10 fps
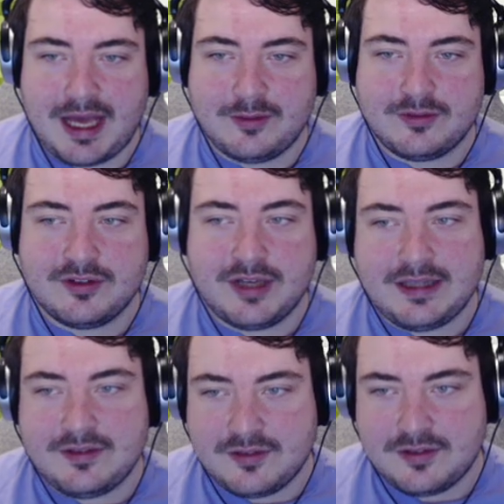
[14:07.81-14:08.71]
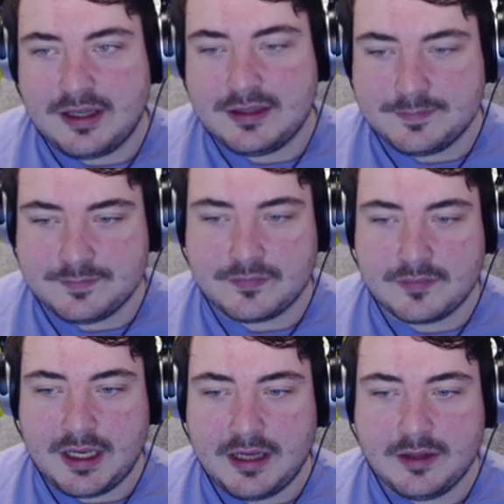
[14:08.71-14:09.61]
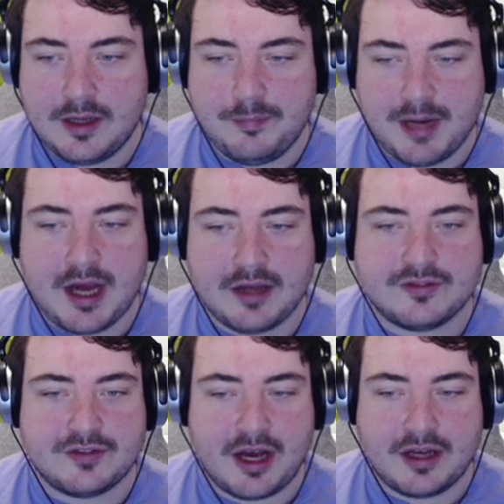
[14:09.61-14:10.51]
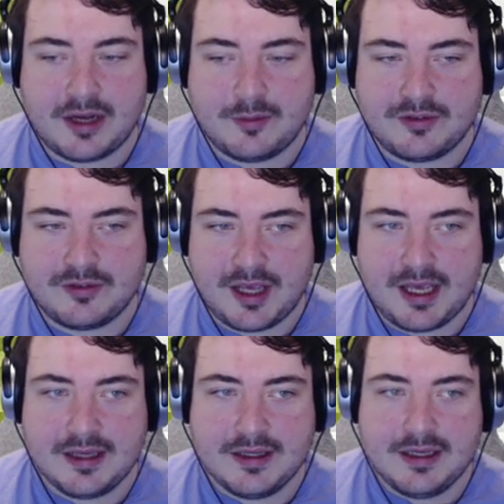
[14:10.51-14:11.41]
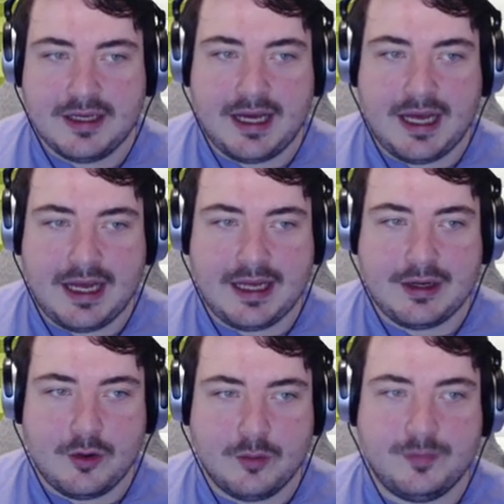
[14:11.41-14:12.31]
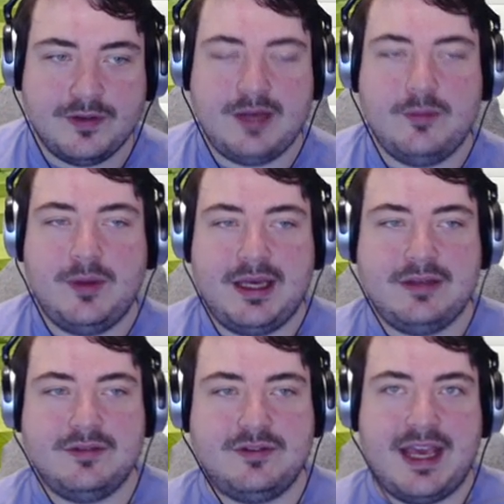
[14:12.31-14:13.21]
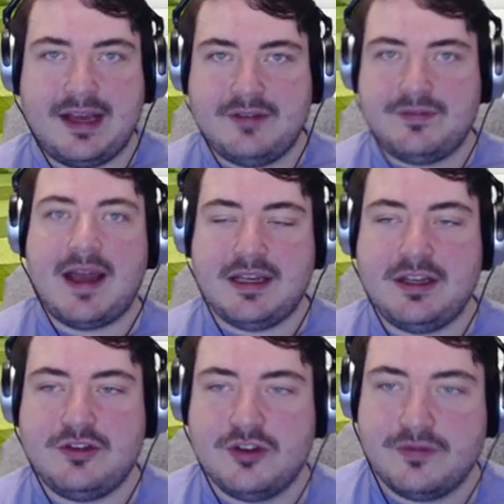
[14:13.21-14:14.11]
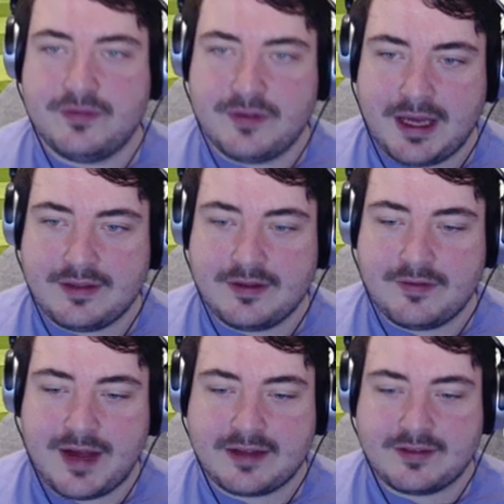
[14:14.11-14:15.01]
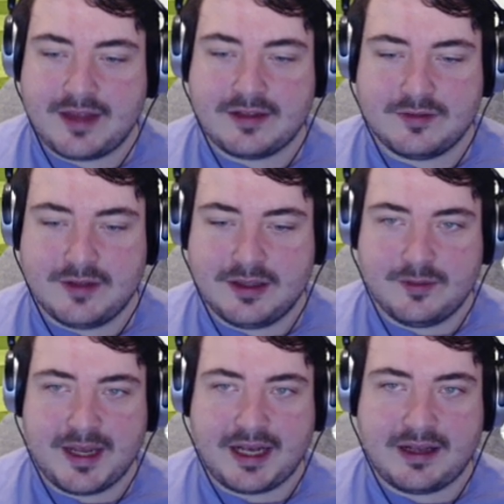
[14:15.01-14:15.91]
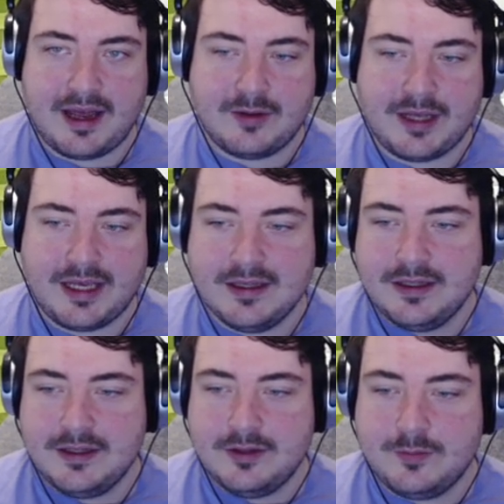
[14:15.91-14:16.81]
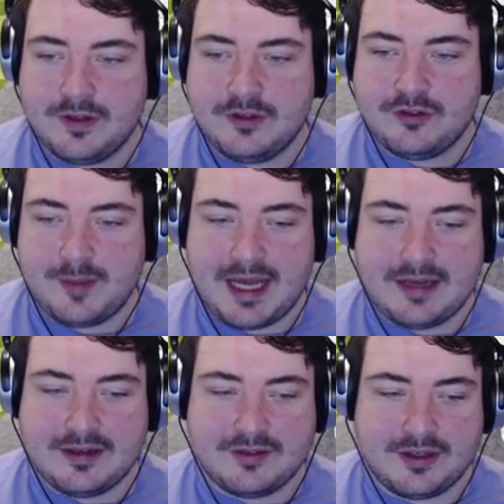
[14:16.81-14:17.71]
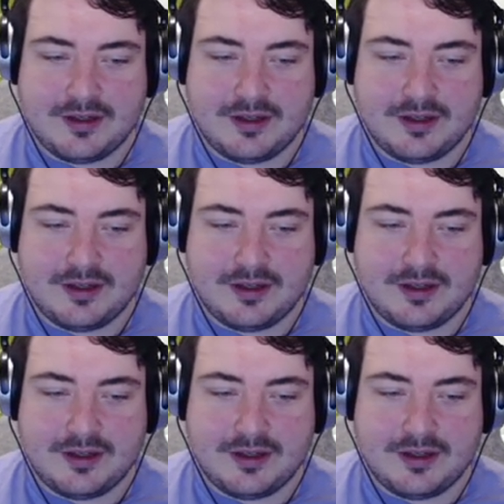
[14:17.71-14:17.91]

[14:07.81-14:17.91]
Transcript: out. It's a, a par start, I would say. Uh, and hopefully we can take advantage of uh, the fact that it's a bit cloudy. Hopefully Jimmy Anderson